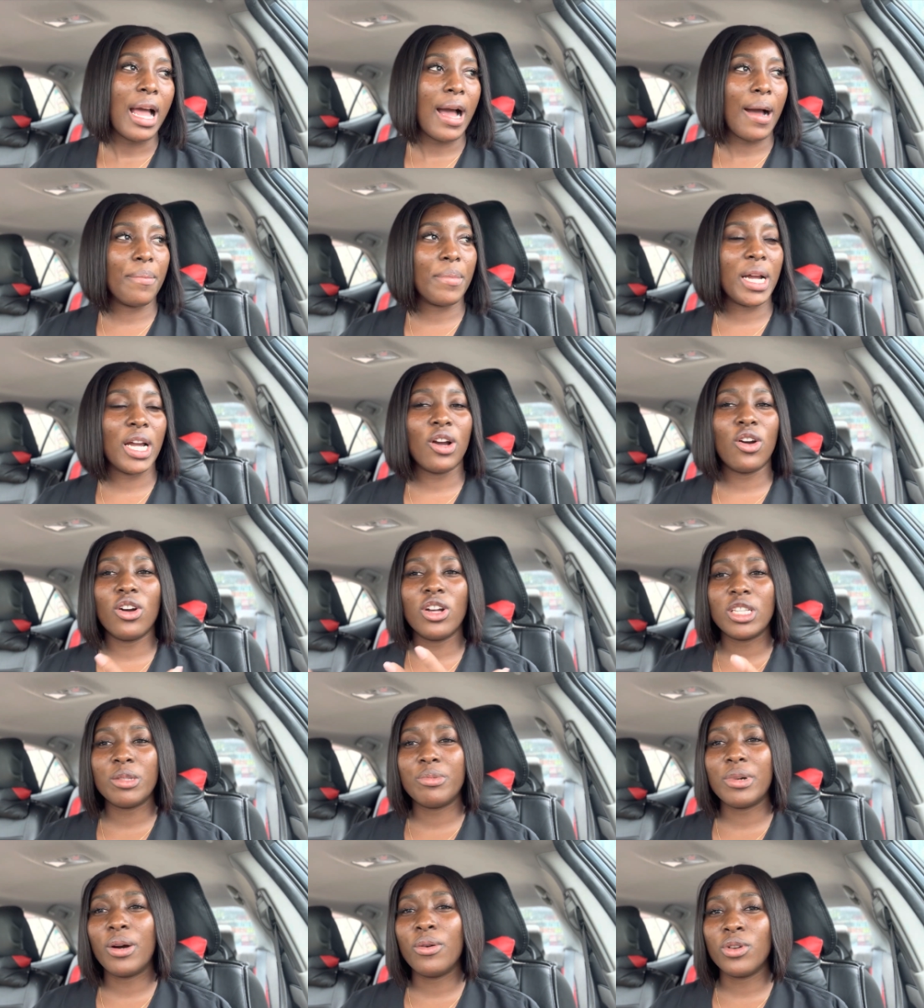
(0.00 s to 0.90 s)
And my
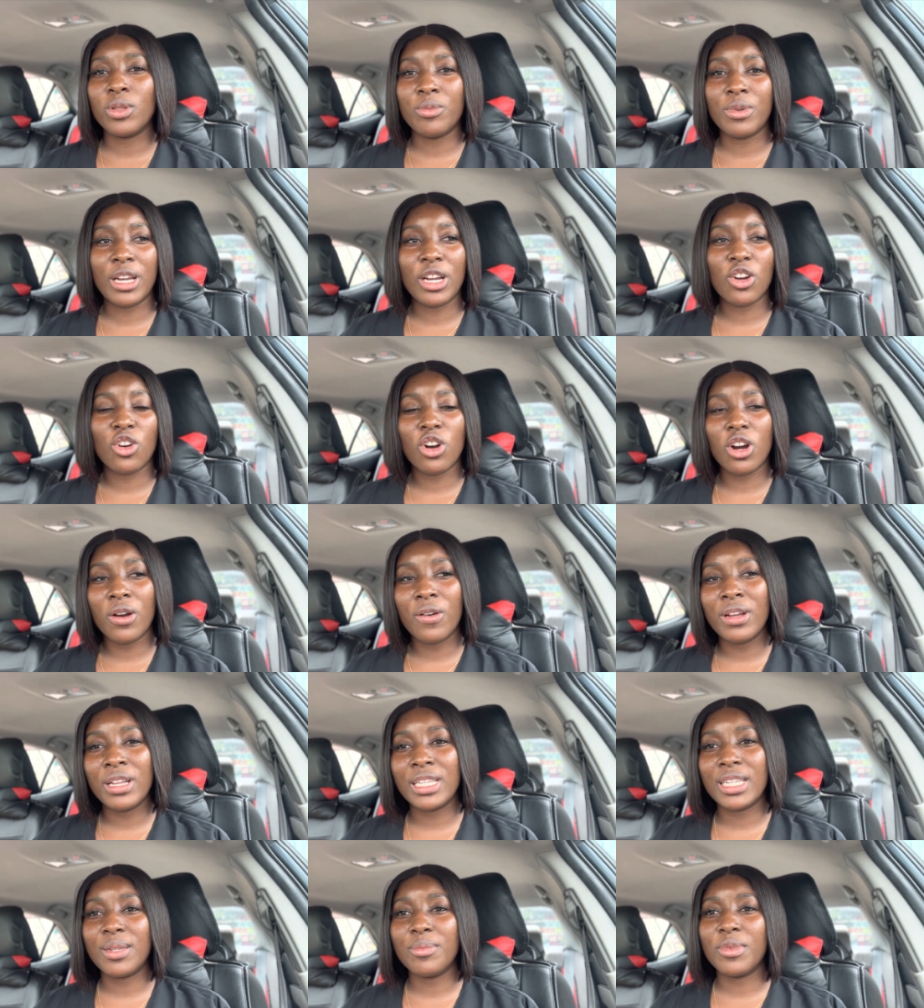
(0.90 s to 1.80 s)
husband would be
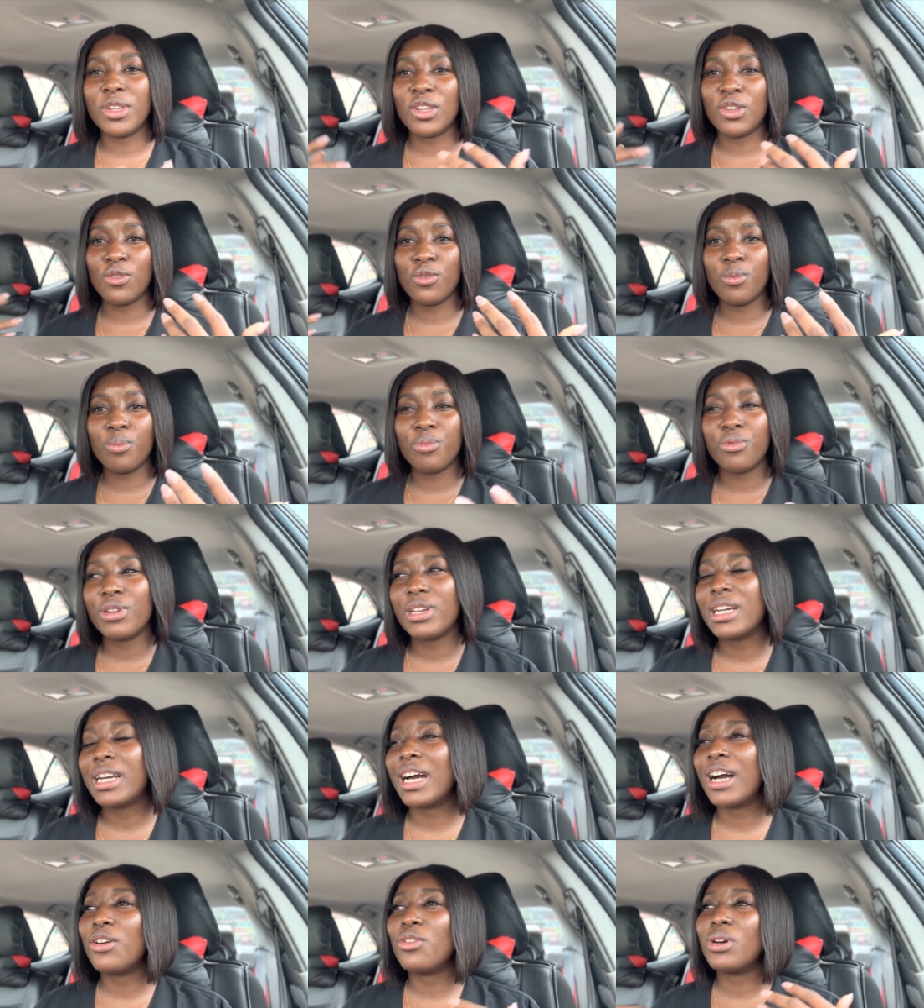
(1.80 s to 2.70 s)
encouraging me. He would
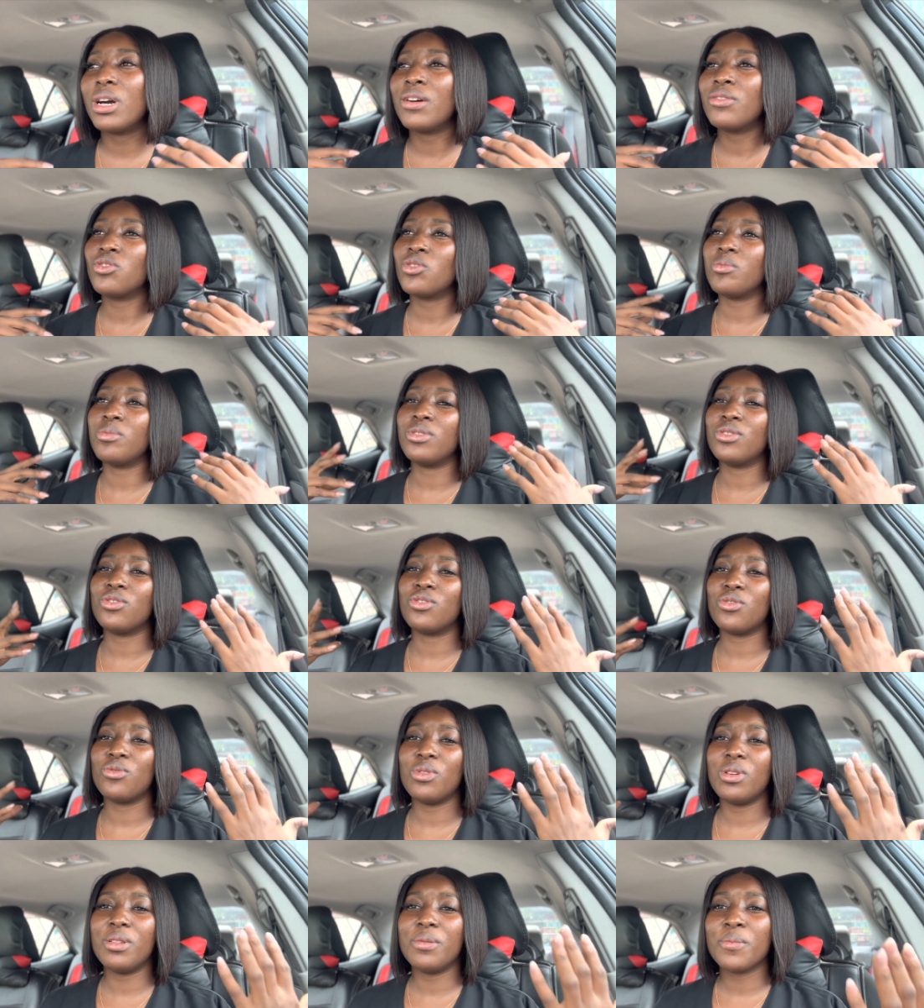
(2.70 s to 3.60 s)
bring her, you have to be
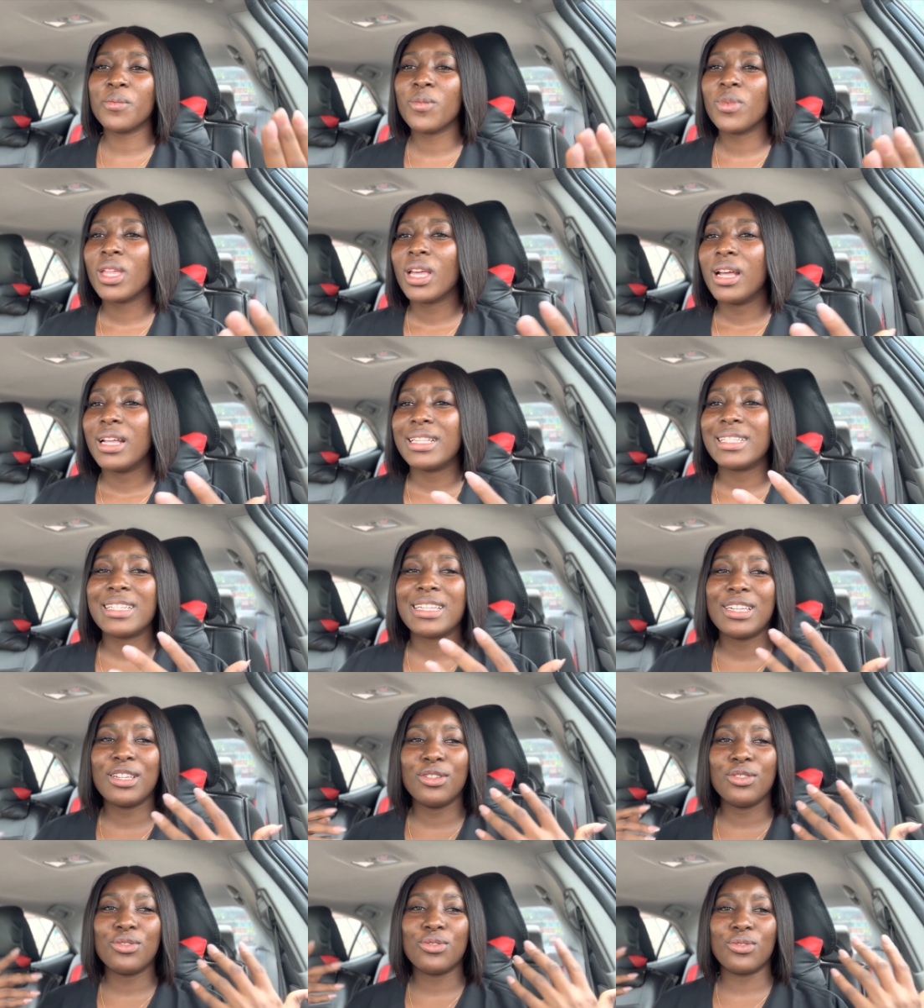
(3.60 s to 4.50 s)
doing
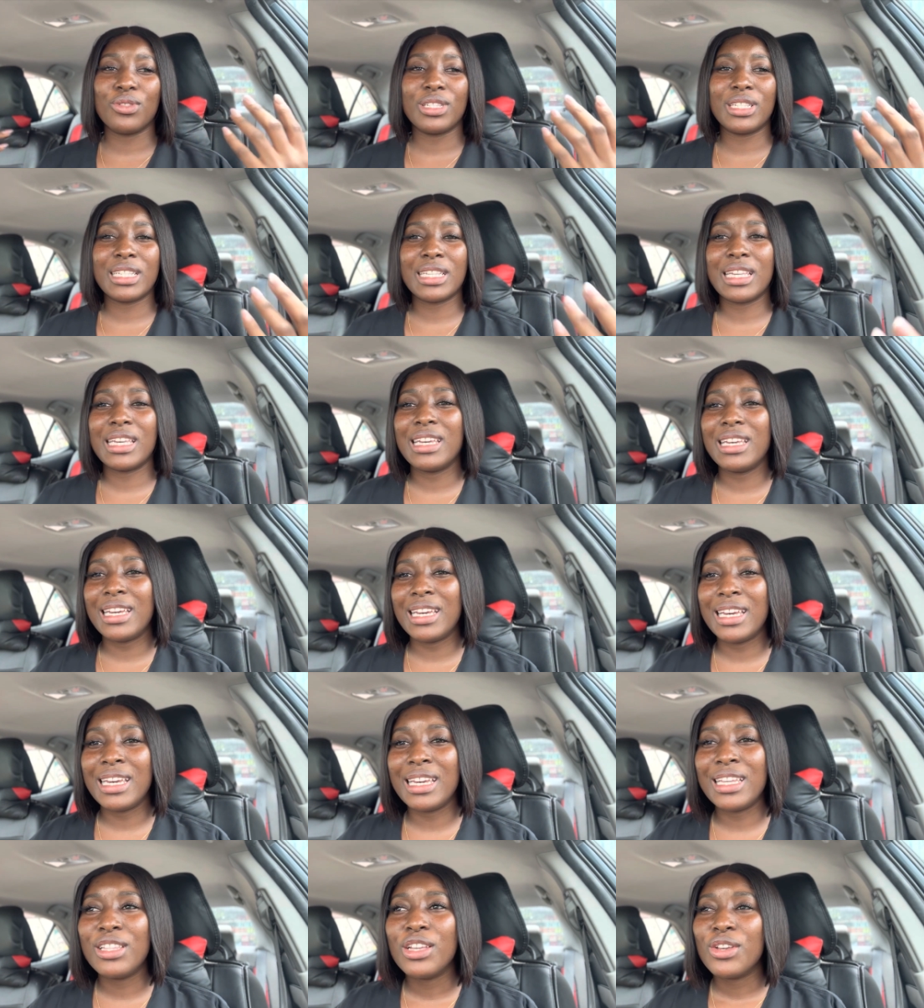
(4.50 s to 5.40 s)
skin to
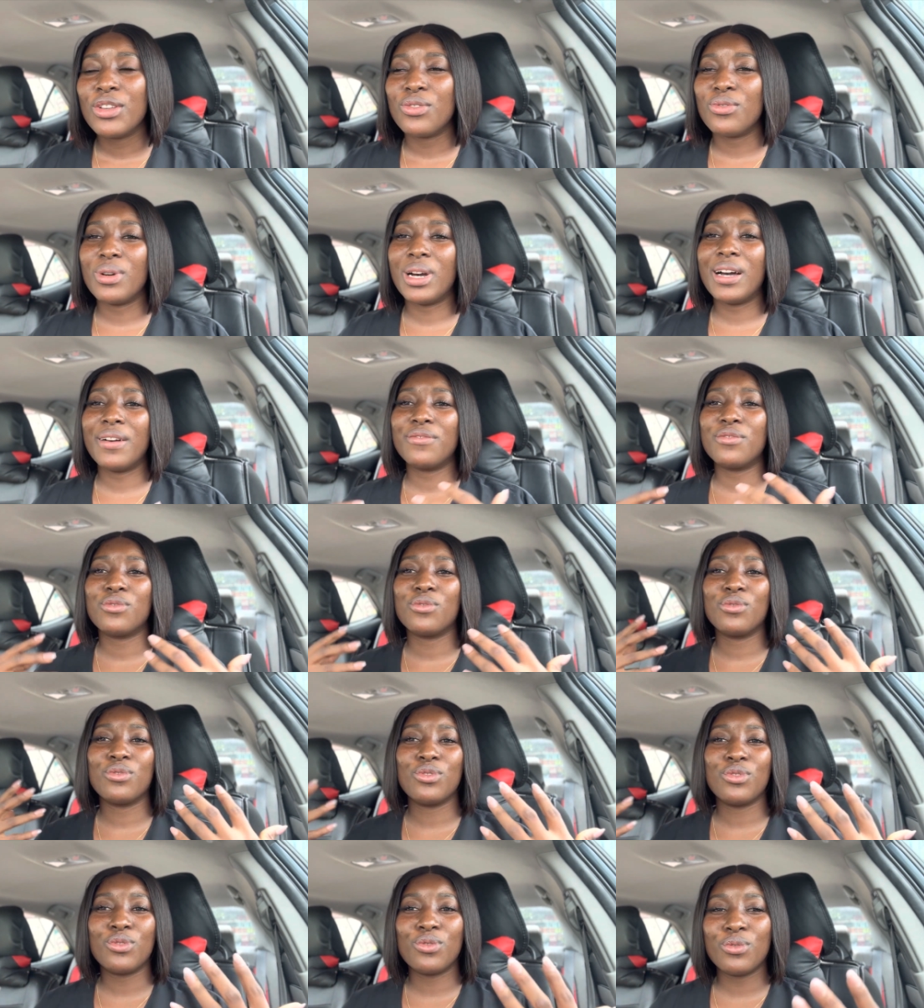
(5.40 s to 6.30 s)
skin you have
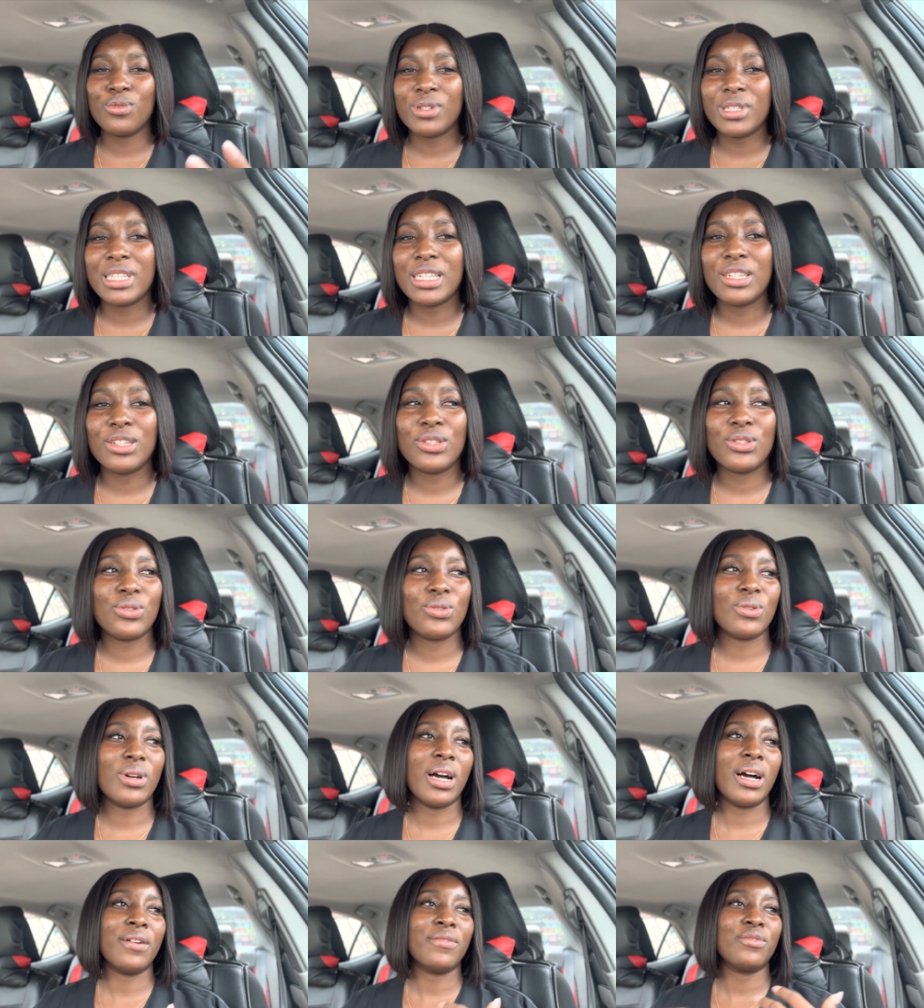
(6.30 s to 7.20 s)
to do this
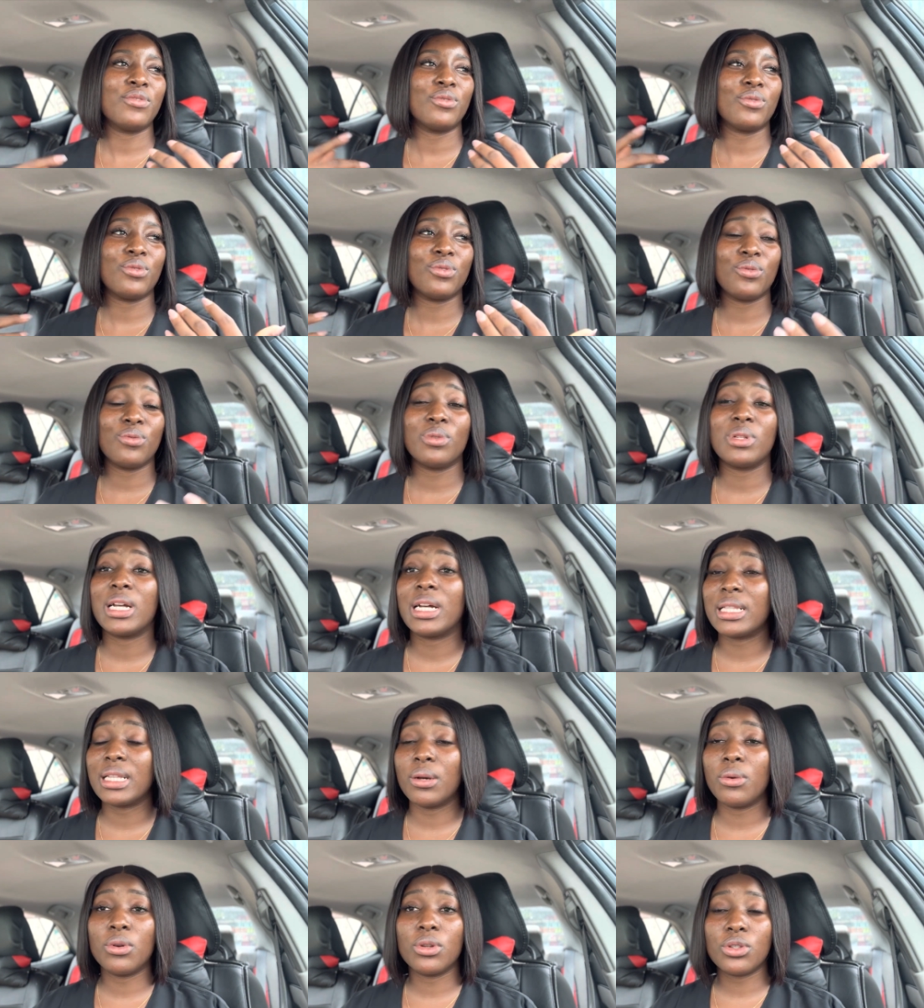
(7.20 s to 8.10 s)
you have to do
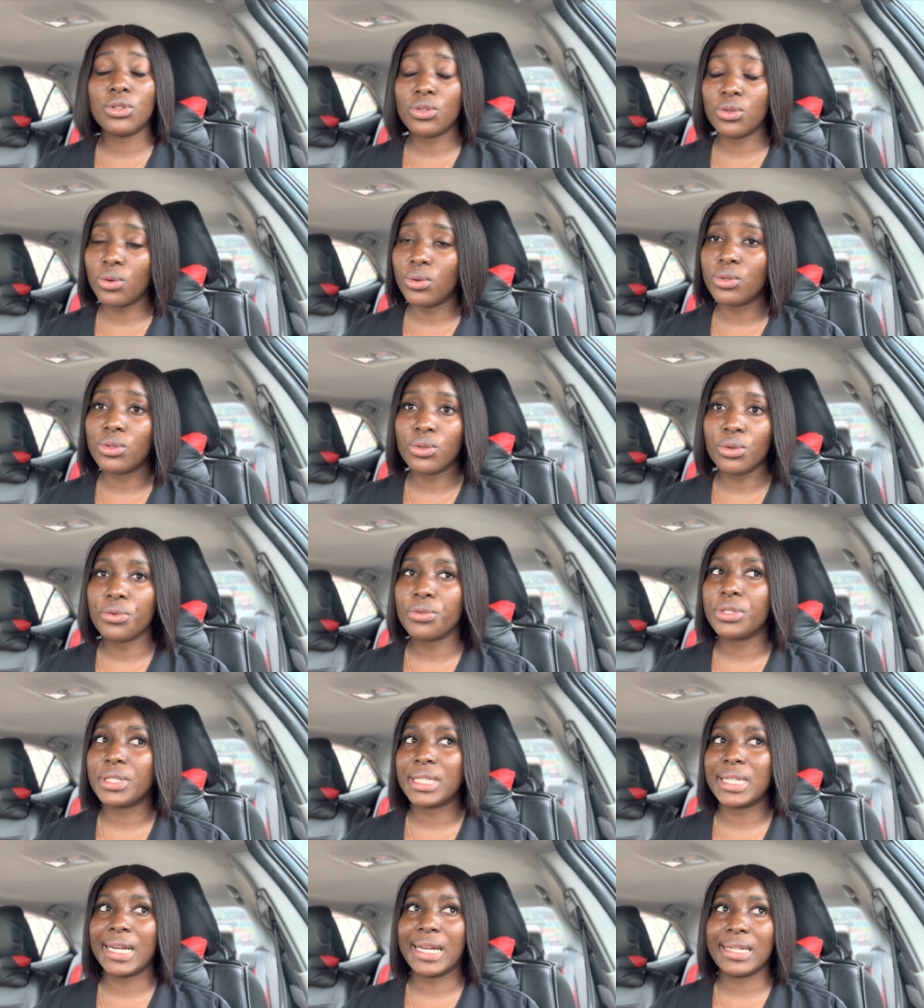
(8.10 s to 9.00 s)
that i was so so
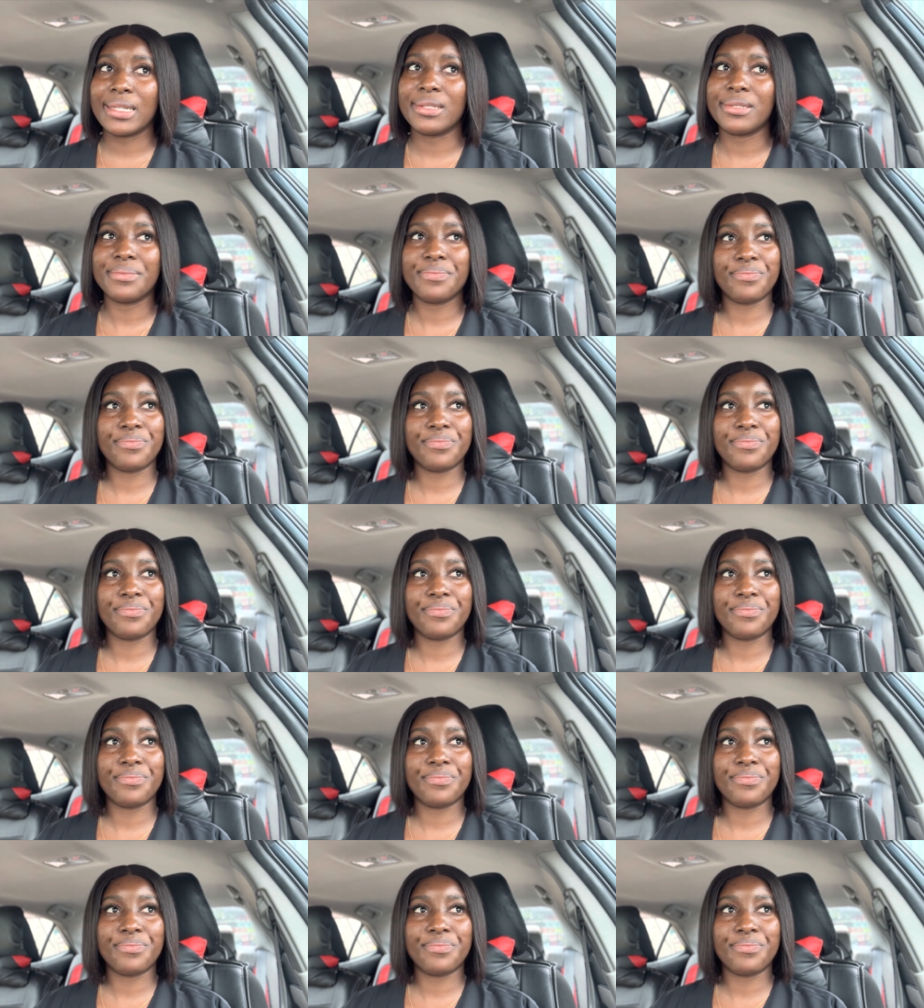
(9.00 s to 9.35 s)
sad